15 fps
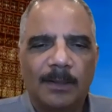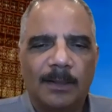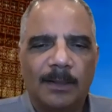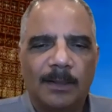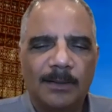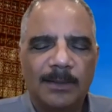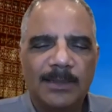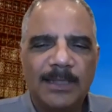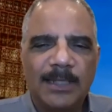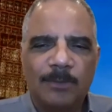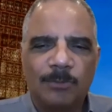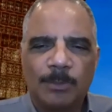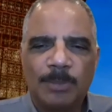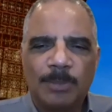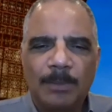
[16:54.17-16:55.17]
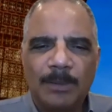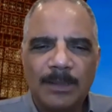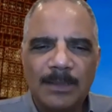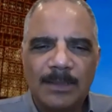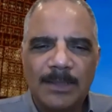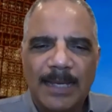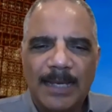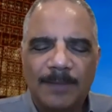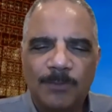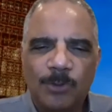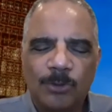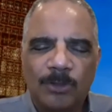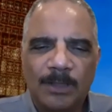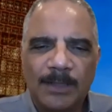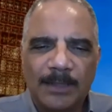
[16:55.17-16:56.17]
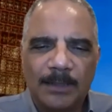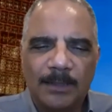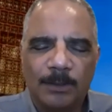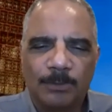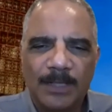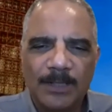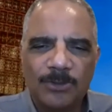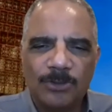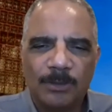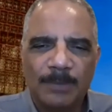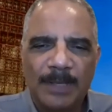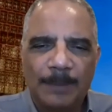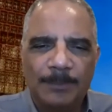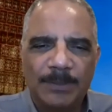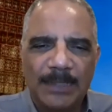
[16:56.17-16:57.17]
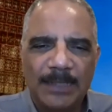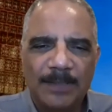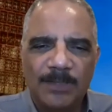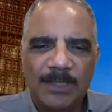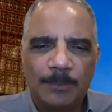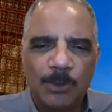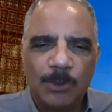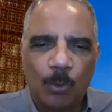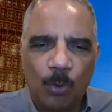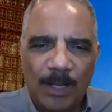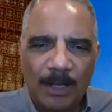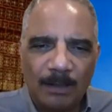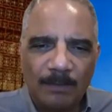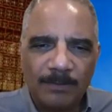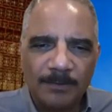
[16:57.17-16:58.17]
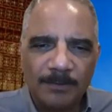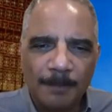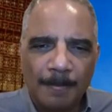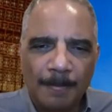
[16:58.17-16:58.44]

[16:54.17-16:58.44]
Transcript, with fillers: uh, you see, Republicans there have drawn a congressional map that gives them 12